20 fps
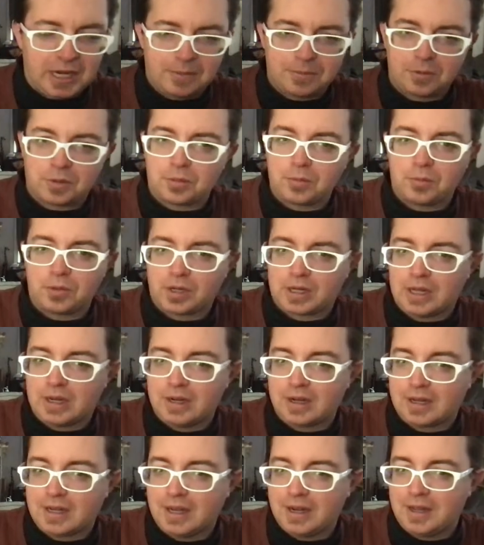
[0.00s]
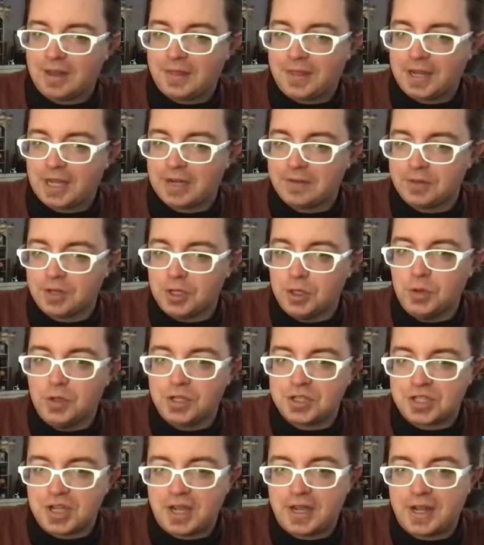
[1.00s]
I'm we're kind of, kind of thinking of a new
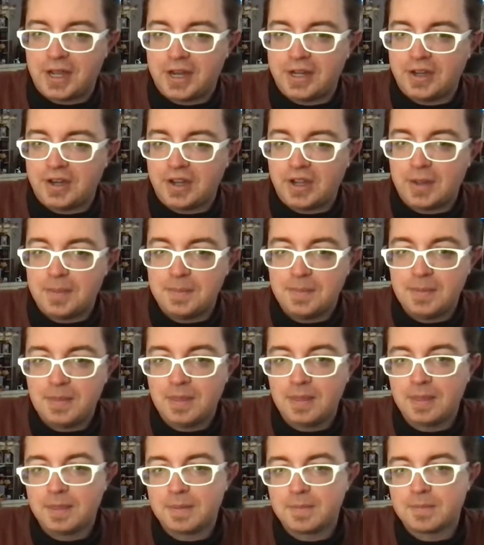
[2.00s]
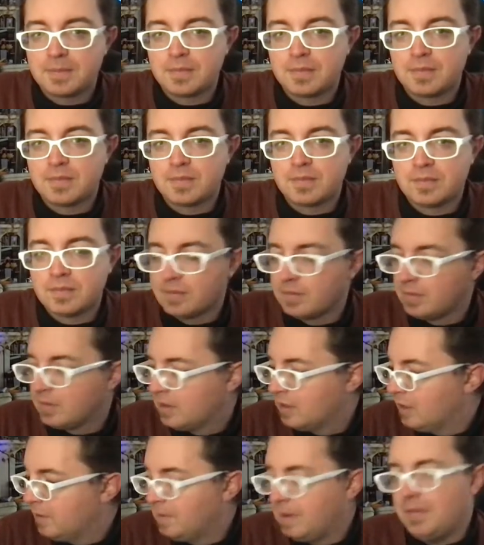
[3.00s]
design idea.
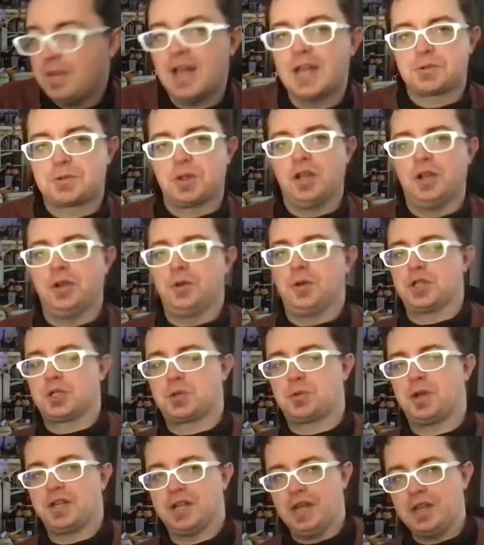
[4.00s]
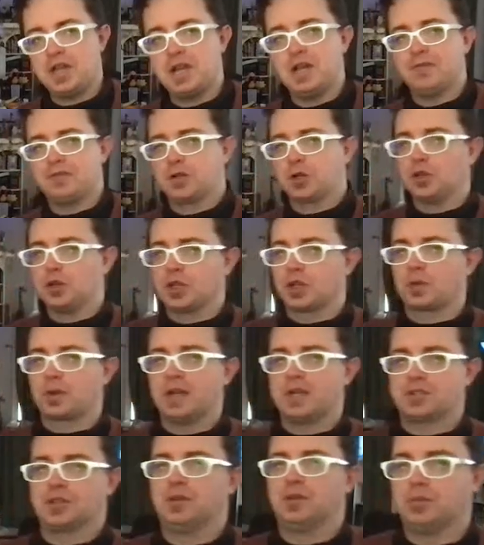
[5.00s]
Maybe that's what I'll do this week. Now that I've turned the
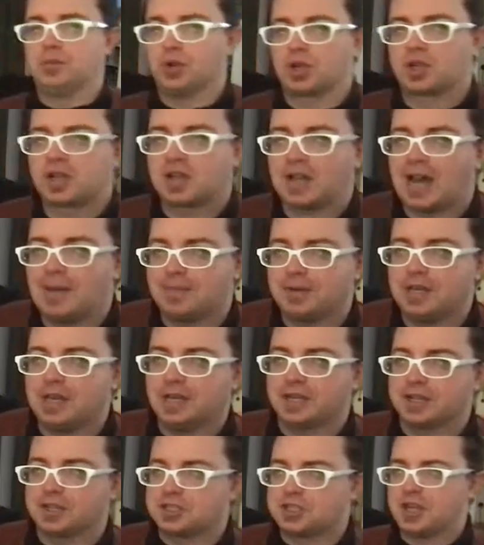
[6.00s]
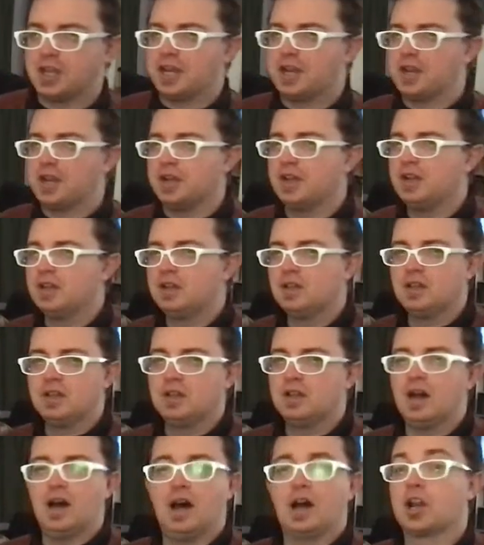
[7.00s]
Graceland book copy edits in,
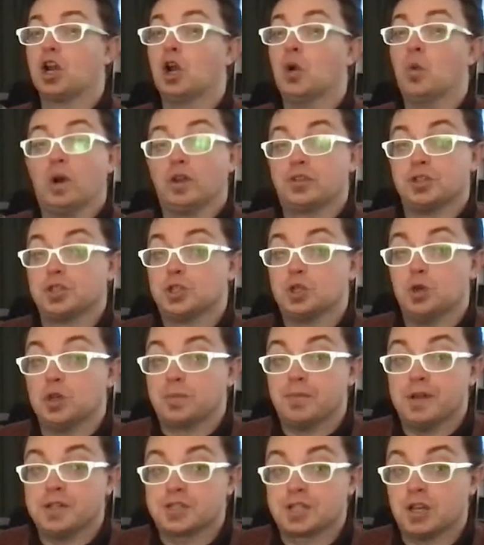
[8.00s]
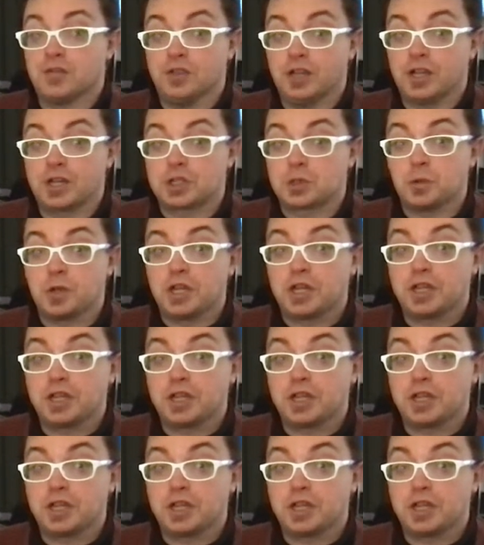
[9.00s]
I don't know what to do with myself next week.